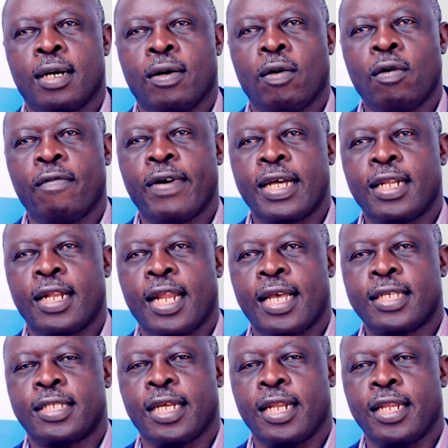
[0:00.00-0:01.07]
over the
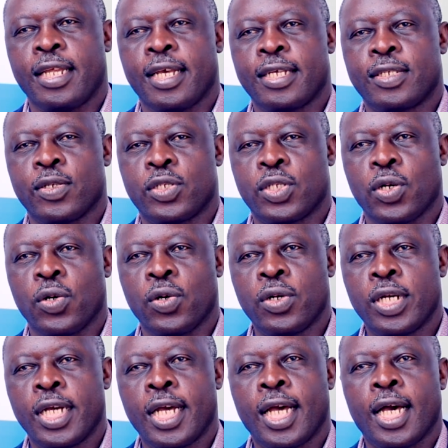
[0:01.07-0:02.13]
last 10 years or so,
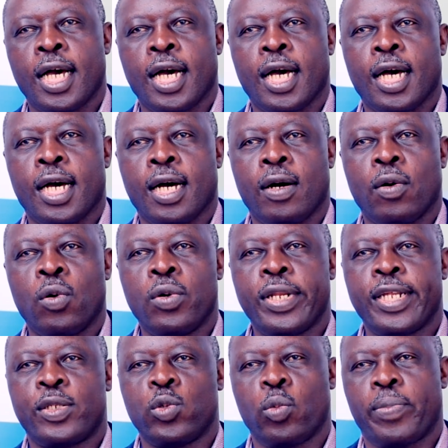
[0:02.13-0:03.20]

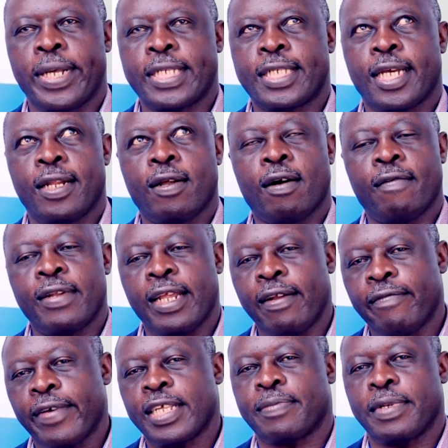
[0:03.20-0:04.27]
only 2% of the
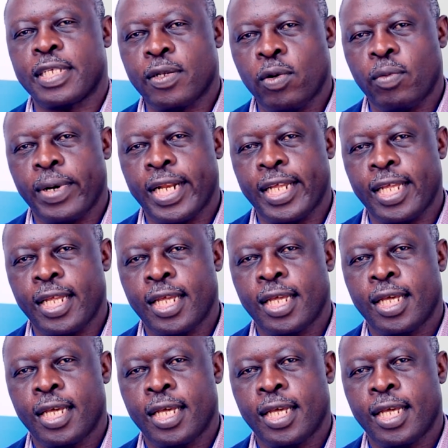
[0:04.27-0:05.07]
investments globally